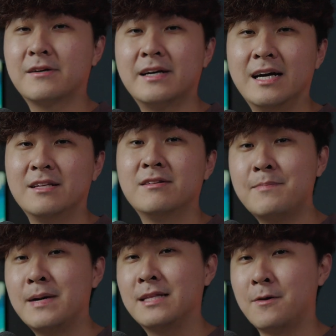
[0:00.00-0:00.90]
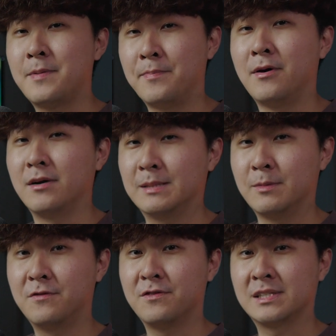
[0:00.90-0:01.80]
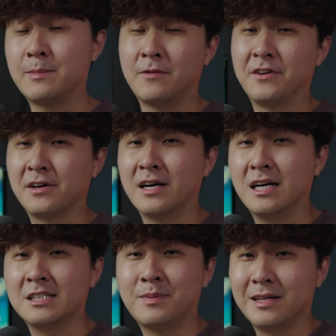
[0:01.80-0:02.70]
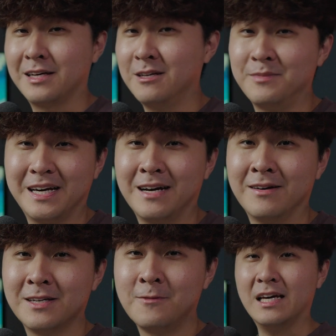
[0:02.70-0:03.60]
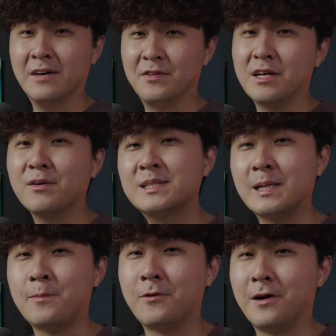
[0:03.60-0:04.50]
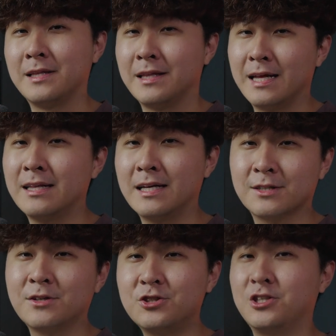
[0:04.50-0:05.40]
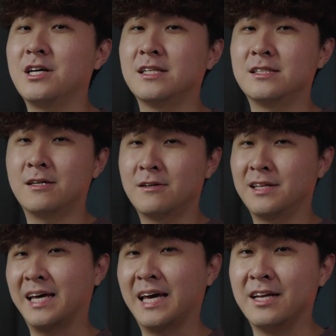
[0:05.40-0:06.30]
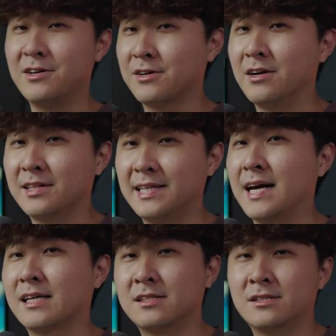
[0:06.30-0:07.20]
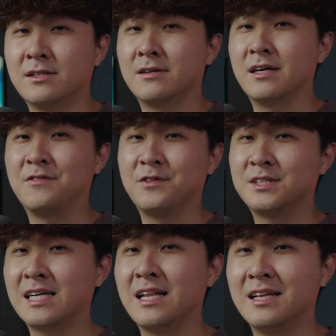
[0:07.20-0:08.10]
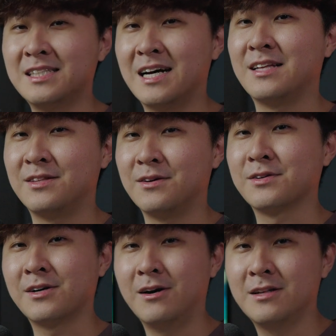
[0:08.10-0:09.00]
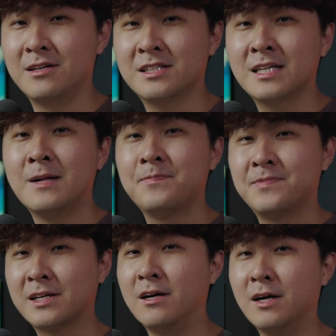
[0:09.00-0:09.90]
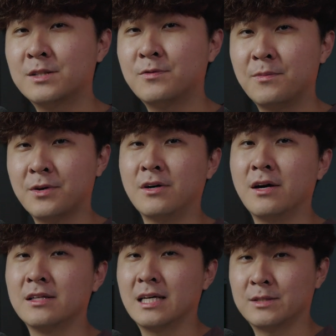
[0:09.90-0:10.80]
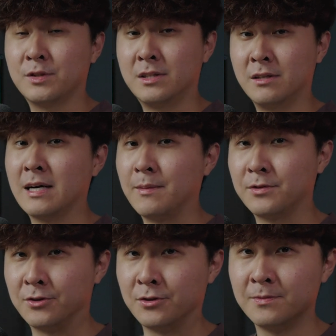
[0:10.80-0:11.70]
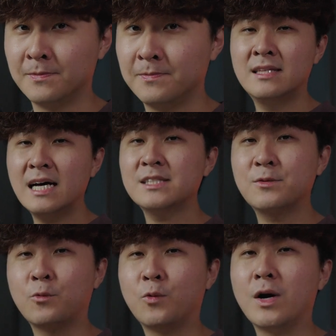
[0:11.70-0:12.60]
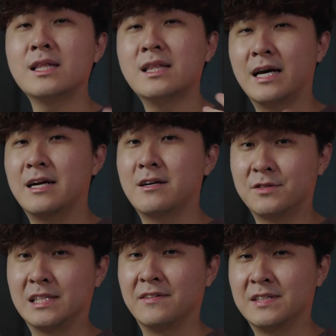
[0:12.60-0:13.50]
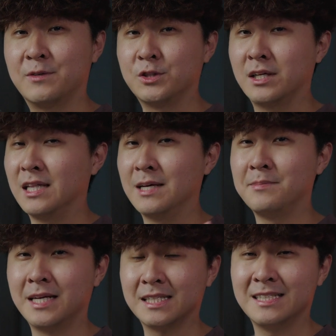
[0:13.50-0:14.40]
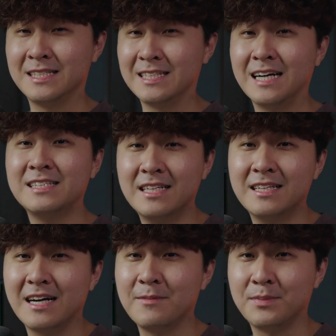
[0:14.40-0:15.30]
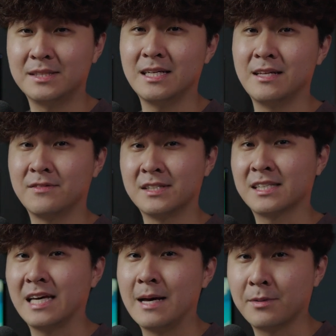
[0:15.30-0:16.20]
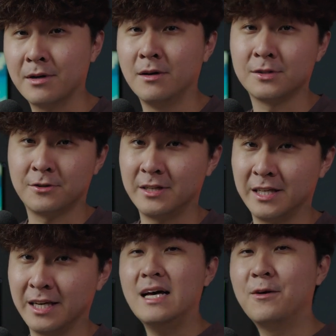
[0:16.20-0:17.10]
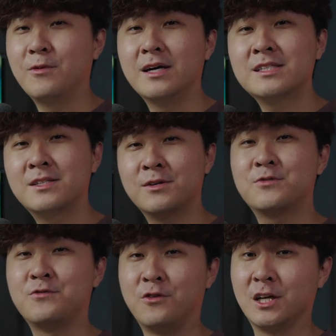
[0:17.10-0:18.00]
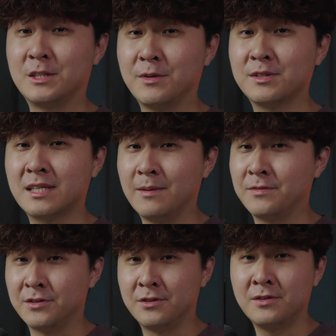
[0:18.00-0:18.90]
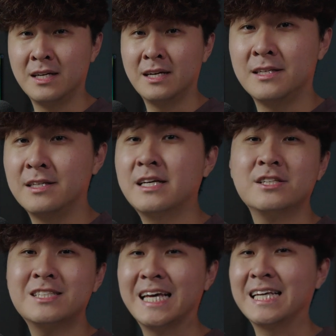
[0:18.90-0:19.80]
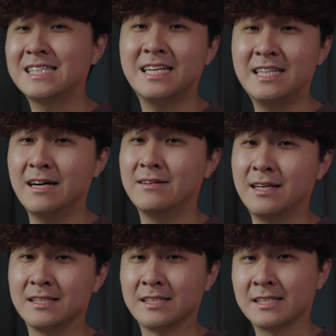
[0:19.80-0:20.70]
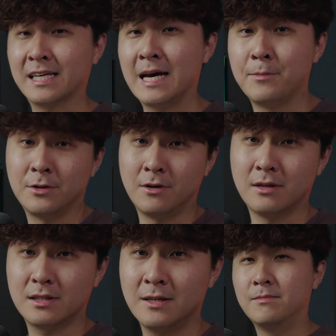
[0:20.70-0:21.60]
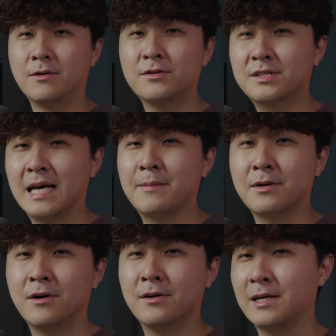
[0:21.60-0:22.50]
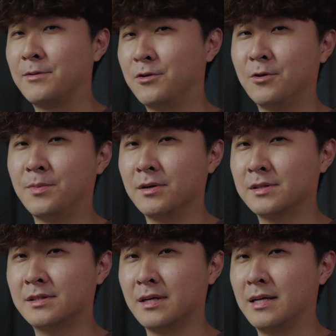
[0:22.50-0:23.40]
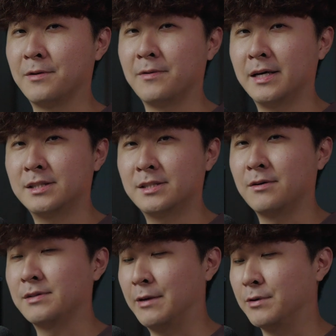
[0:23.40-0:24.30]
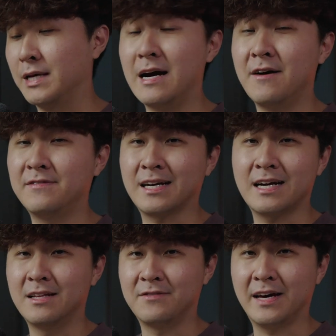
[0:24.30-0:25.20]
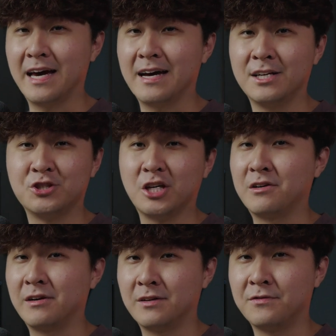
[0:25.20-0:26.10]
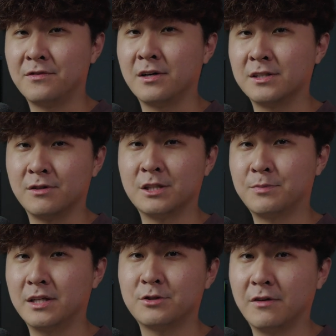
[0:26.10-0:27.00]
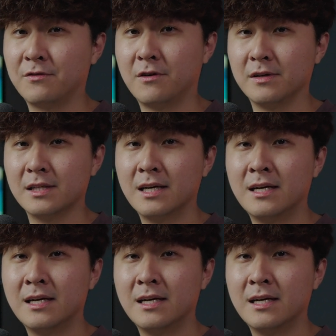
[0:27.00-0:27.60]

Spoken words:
Okay, I know that might not be possible for some of you guys, but hear me out. If you know someone, then there's a good chance they're already in your contacts. So if you silence unknown callers, the calls from your contacts will still come through. That's one layer of safety which eliminates 99% of the scam calls already. And once those voicemails come through, you can just easily tell that it's a scam or not. Most scam calls are robots anyway, so they would have that kind of AI generated voice, so it's pretty straightforward.